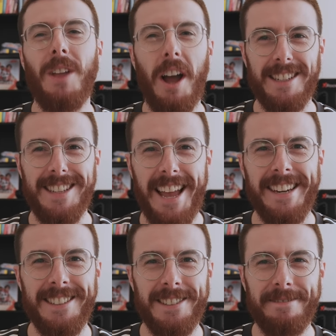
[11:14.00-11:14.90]
High
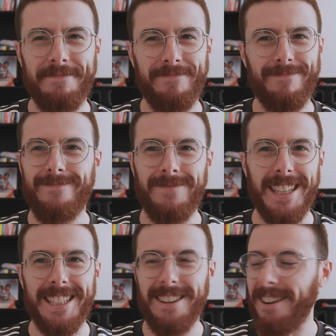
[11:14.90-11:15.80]
standards for
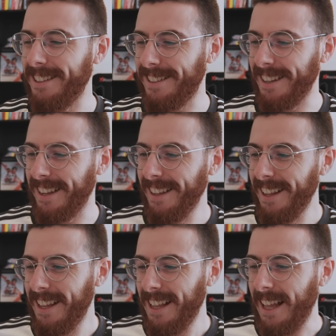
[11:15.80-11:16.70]
these guys, isn't it?
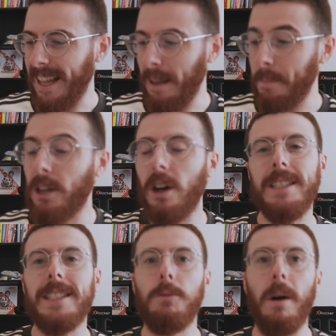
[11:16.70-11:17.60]
Uh, because
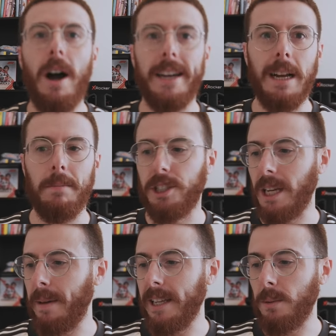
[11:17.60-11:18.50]
he's still behind a couple of
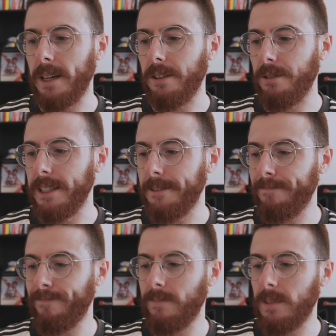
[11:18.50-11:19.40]
GP23s.
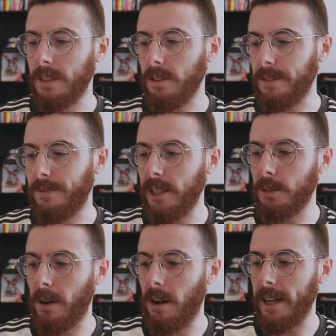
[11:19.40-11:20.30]
He
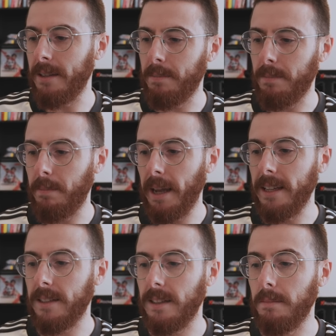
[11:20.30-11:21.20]
finished behind
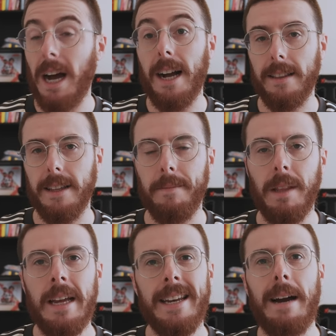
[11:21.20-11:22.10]
Bez and Marc there.
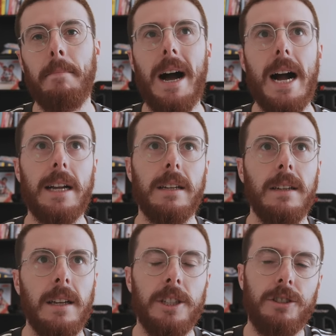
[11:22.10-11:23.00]
Now, Marc
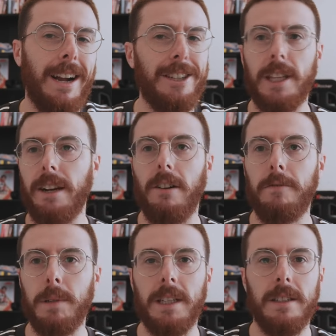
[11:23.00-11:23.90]
scratched that
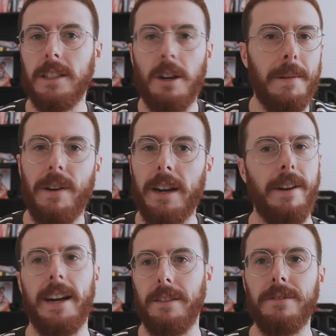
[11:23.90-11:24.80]
off because he's going to be running
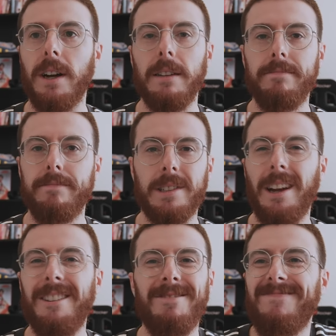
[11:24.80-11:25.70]
around at the front.
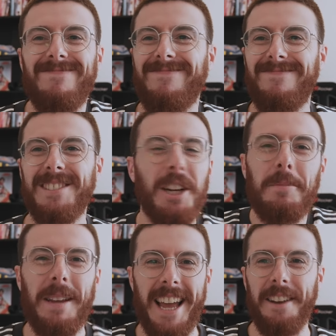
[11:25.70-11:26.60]
So you're not going
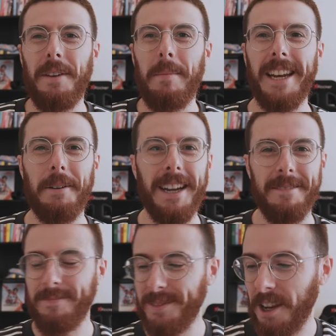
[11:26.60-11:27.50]
to be ahead of him
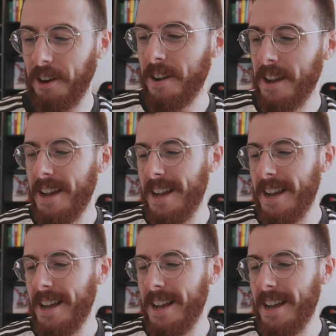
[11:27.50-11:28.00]
anyway. So